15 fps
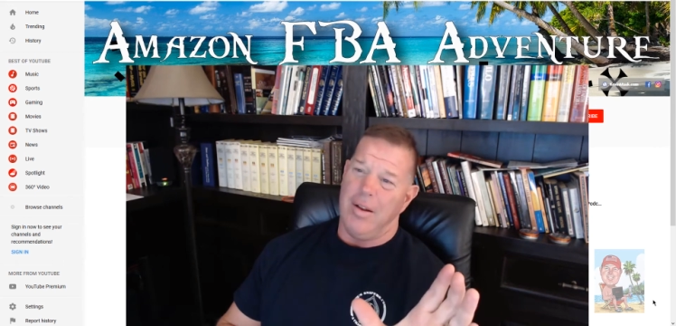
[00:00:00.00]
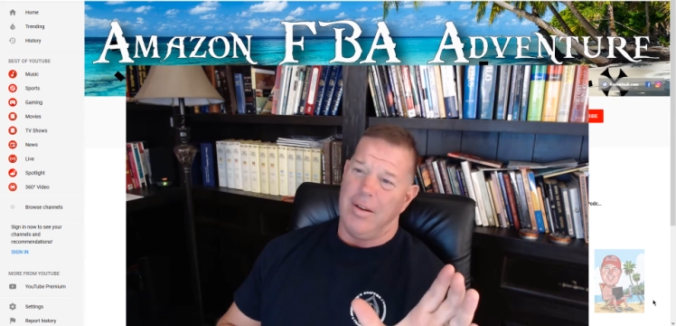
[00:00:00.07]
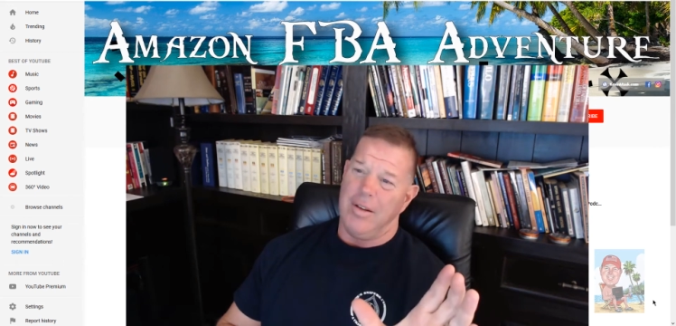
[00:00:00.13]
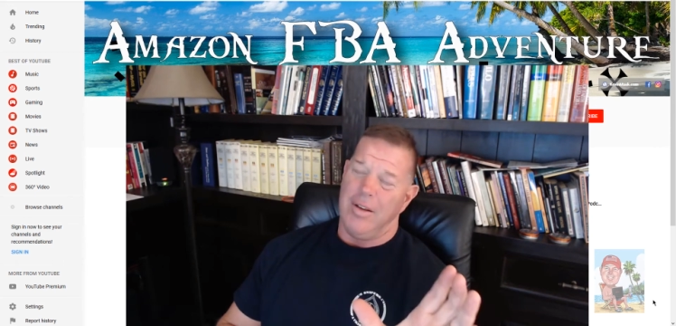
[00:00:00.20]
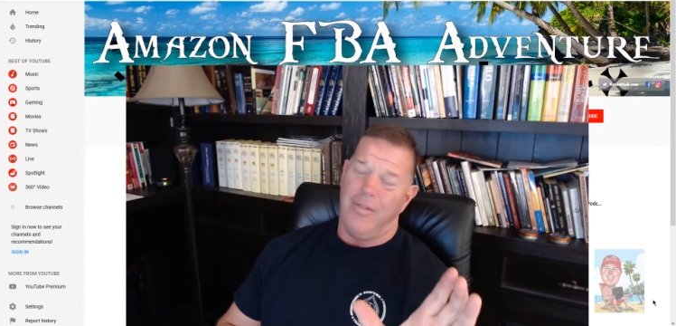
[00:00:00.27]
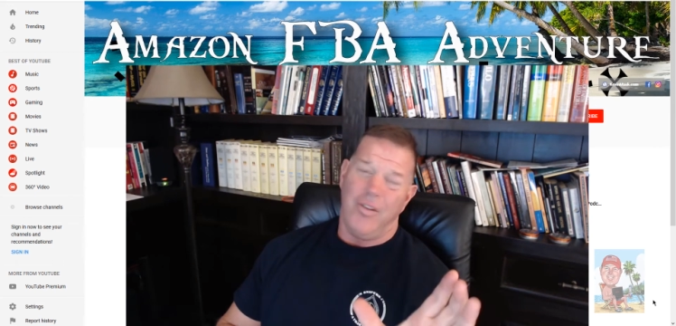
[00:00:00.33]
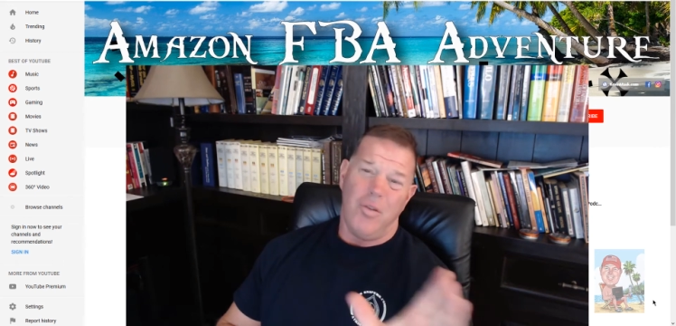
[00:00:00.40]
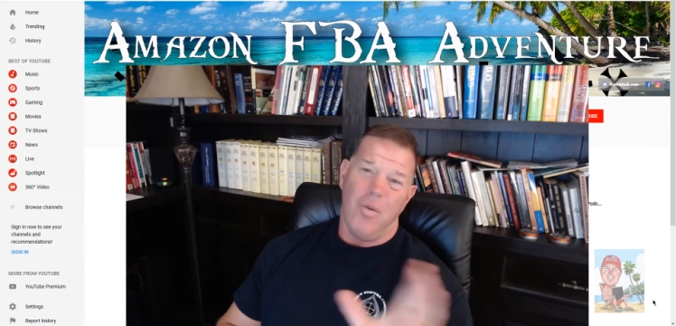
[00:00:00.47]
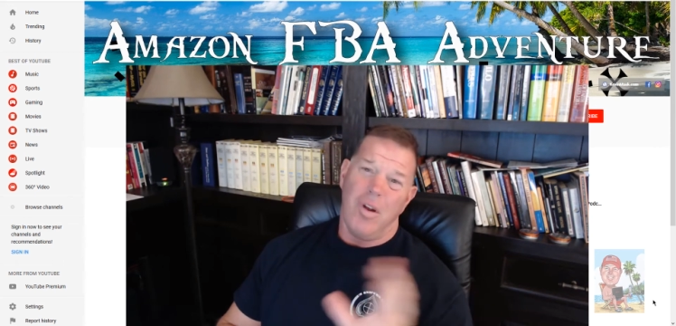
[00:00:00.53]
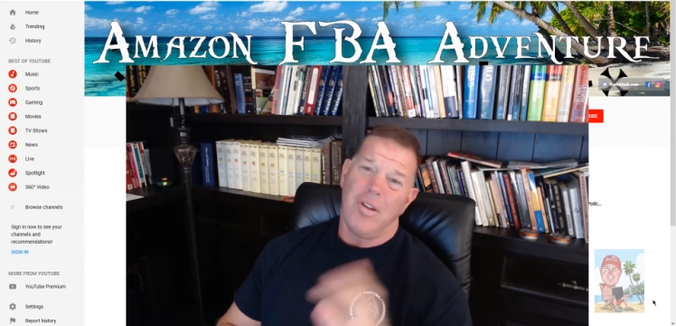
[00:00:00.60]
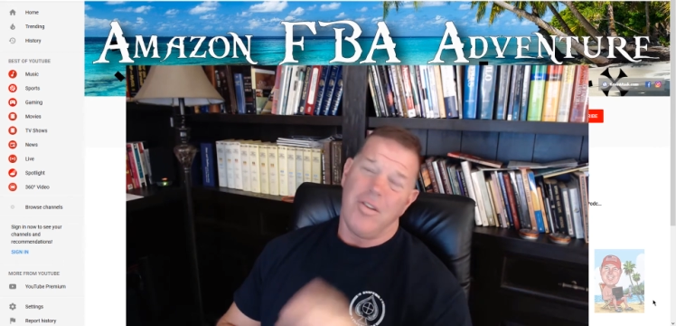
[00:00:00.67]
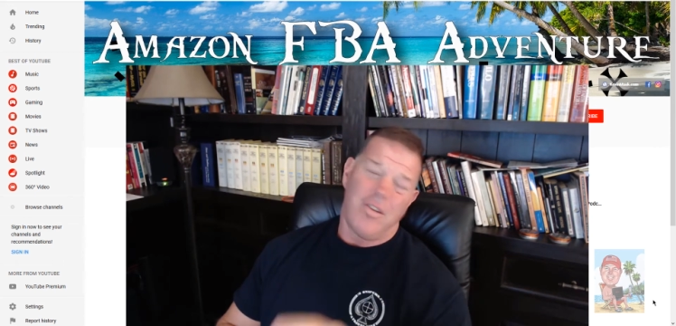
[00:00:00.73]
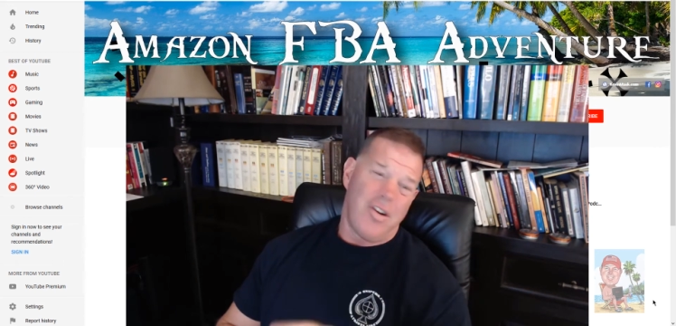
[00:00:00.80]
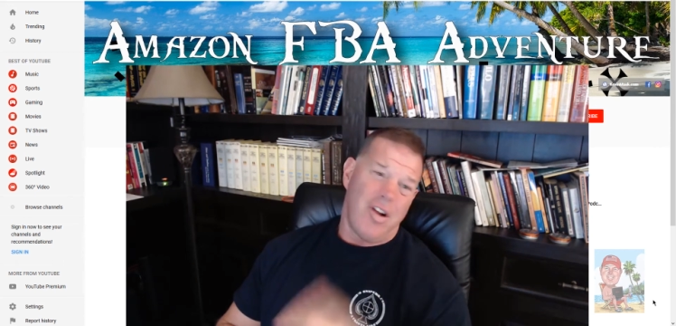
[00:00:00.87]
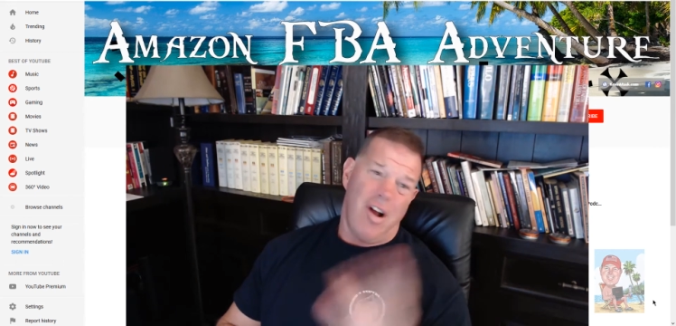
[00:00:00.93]
If you want to
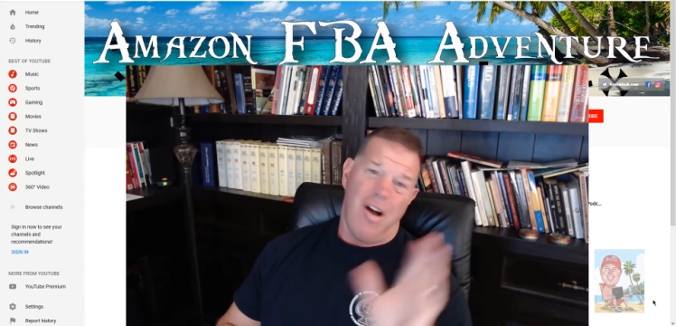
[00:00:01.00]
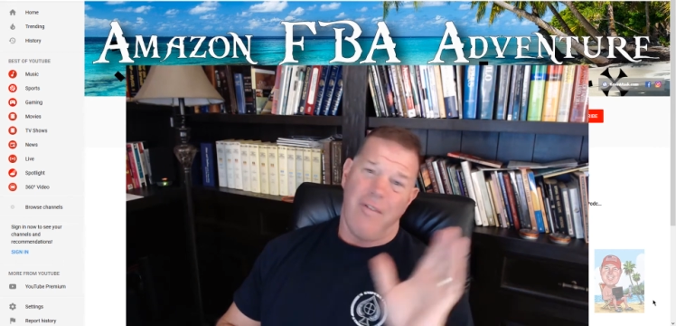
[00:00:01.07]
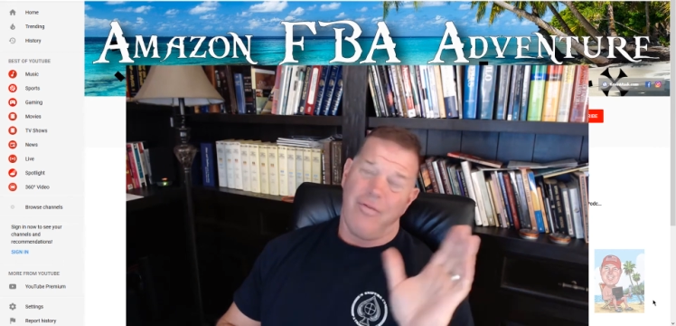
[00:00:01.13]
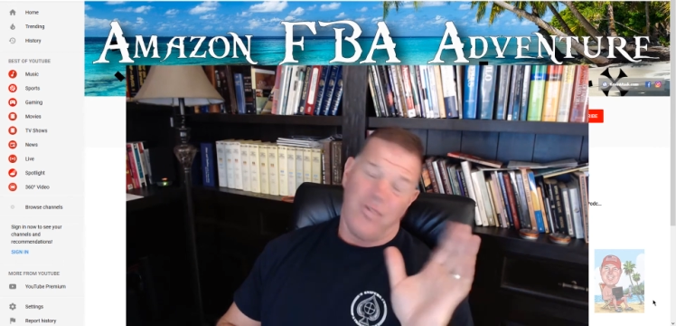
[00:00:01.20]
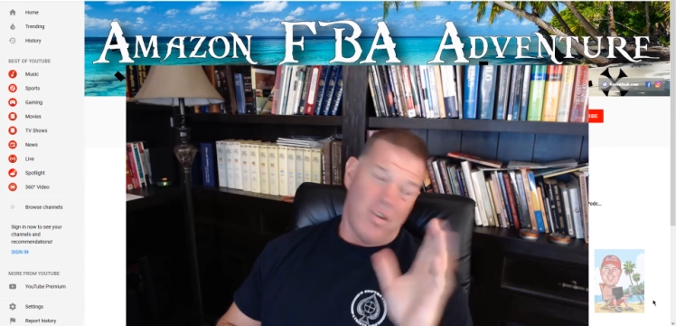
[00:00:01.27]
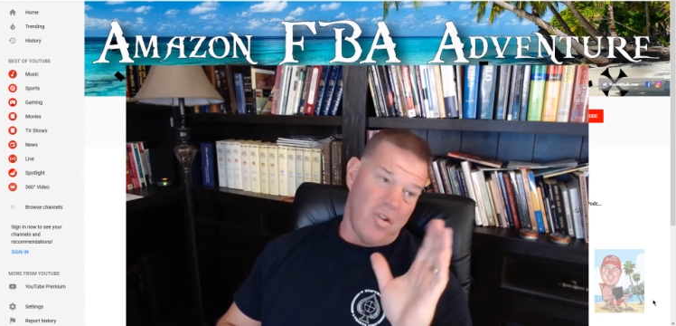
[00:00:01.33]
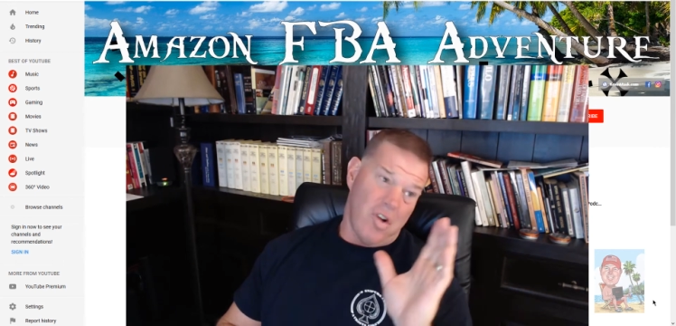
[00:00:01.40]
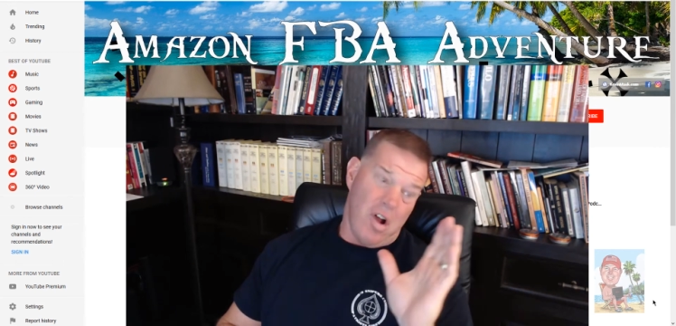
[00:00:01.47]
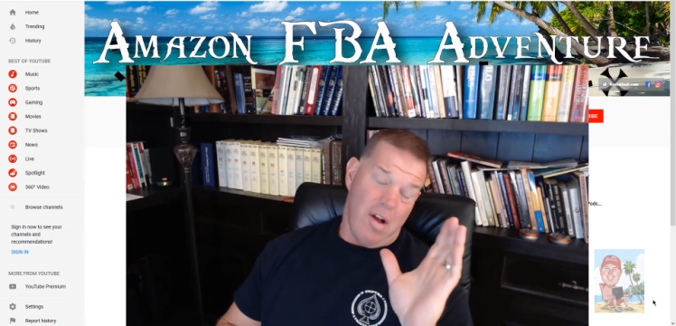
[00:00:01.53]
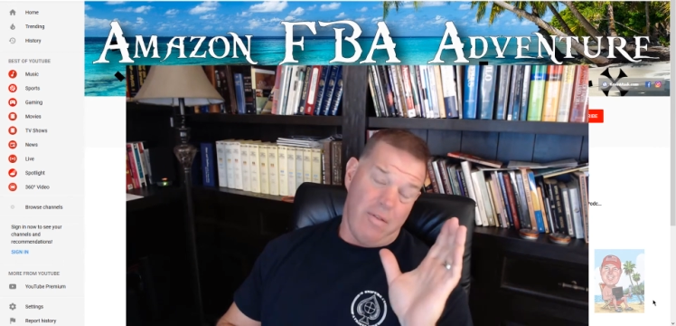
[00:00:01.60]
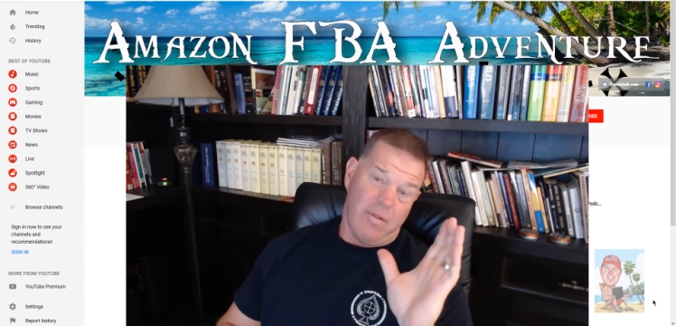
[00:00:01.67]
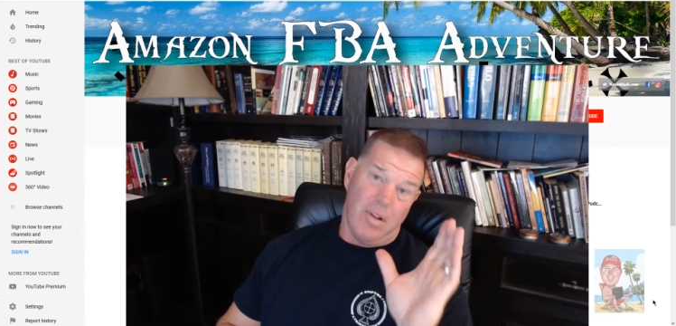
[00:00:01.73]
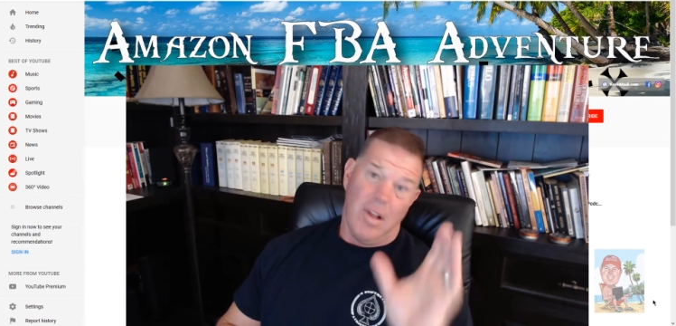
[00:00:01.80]
turn it off, turn it off.